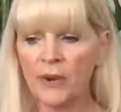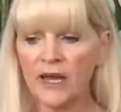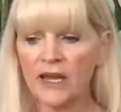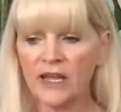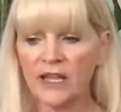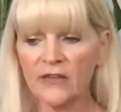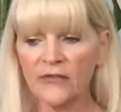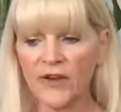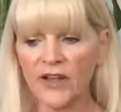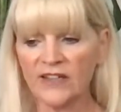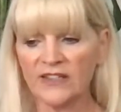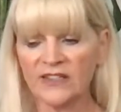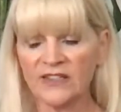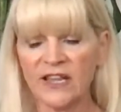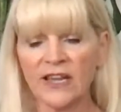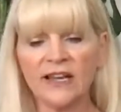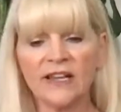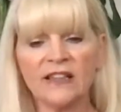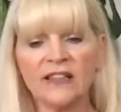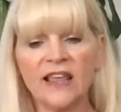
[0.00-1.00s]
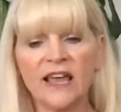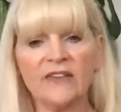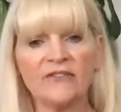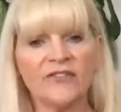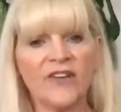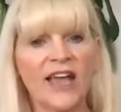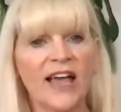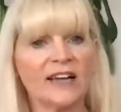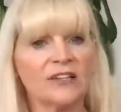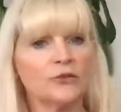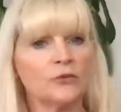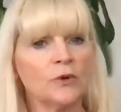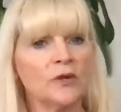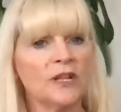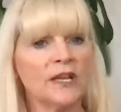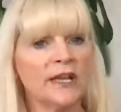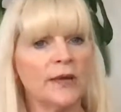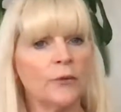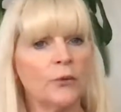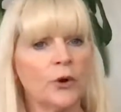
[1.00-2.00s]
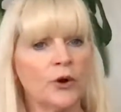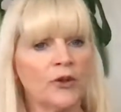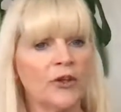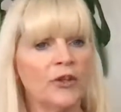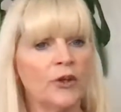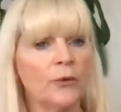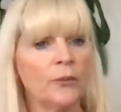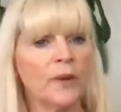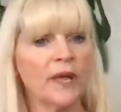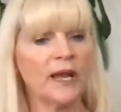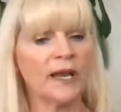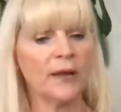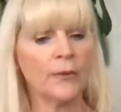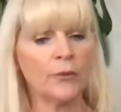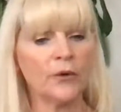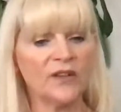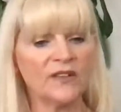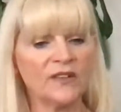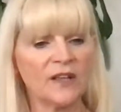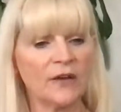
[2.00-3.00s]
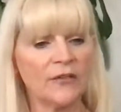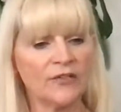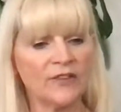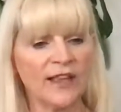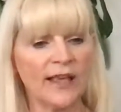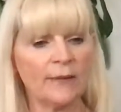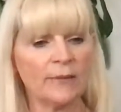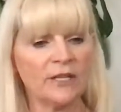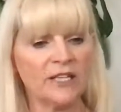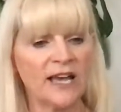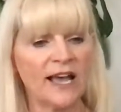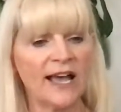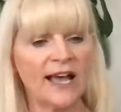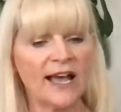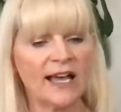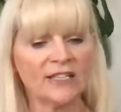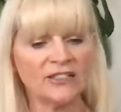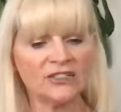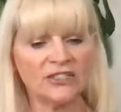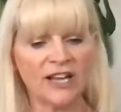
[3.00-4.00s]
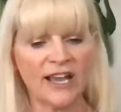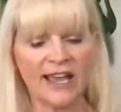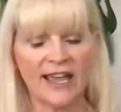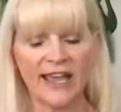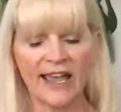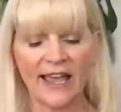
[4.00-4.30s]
But if I stated that factually, we're human and we self-sabotage,